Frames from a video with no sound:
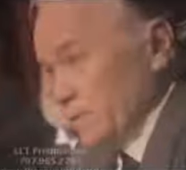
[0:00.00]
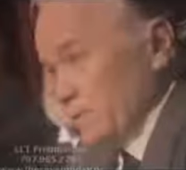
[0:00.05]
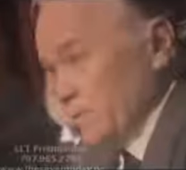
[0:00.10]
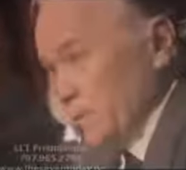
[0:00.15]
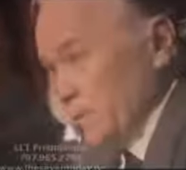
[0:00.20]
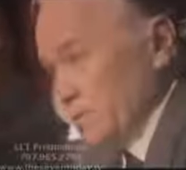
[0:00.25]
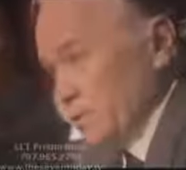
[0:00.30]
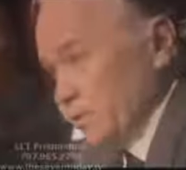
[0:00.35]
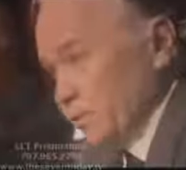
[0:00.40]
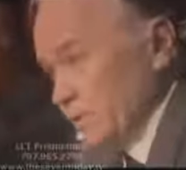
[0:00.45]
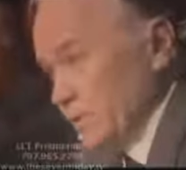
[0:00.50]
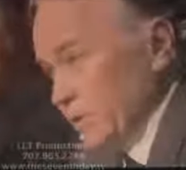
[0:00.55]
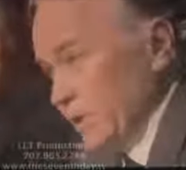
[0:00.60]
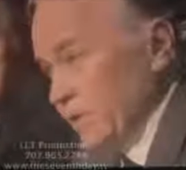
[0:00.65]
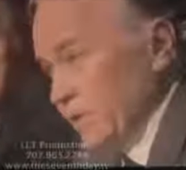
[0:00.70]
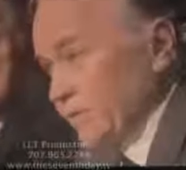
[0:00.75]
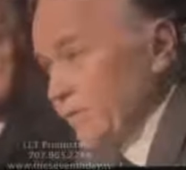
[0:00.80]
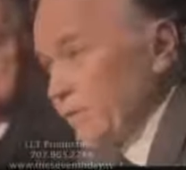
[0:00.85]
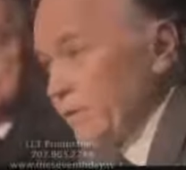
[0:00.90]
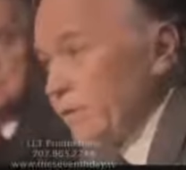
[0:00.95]
I suppose
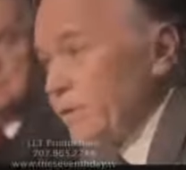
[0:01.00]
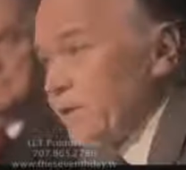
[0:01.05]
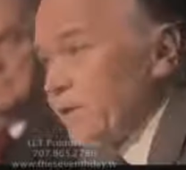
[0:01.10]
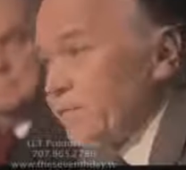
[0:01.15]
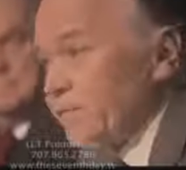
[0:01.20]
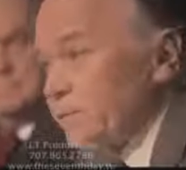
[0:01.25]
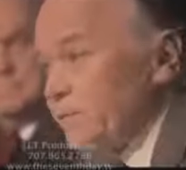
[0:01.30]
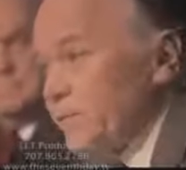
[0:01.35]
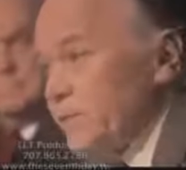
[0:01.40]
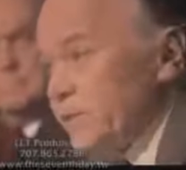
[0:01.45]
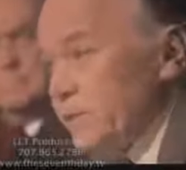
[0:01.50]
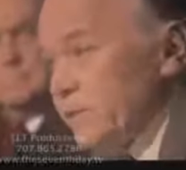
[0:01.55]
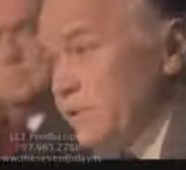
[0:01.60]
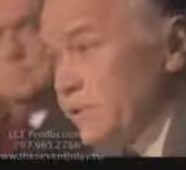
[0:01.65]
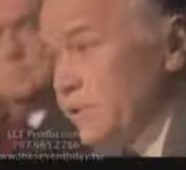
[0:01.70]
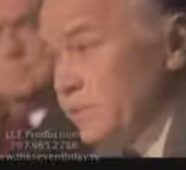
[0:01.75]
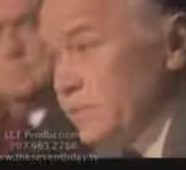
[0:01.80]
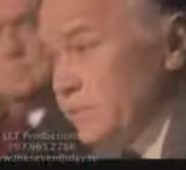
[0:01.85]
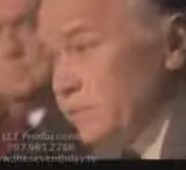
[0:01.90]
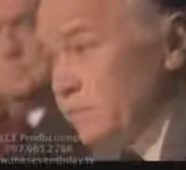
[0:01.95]
you would take a very different
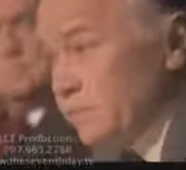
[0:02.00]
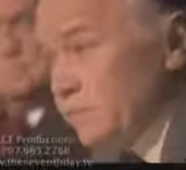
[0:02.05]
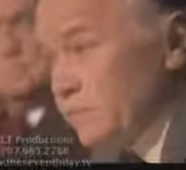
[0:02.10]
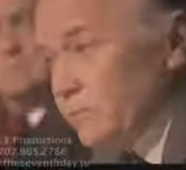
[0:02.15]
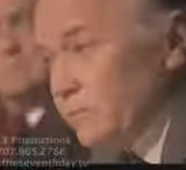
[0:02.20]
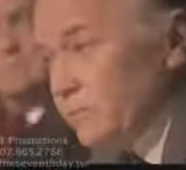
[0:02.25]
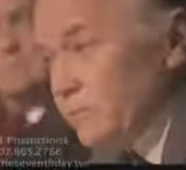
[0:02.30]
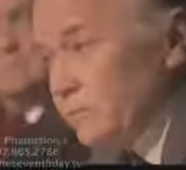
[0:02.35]
position.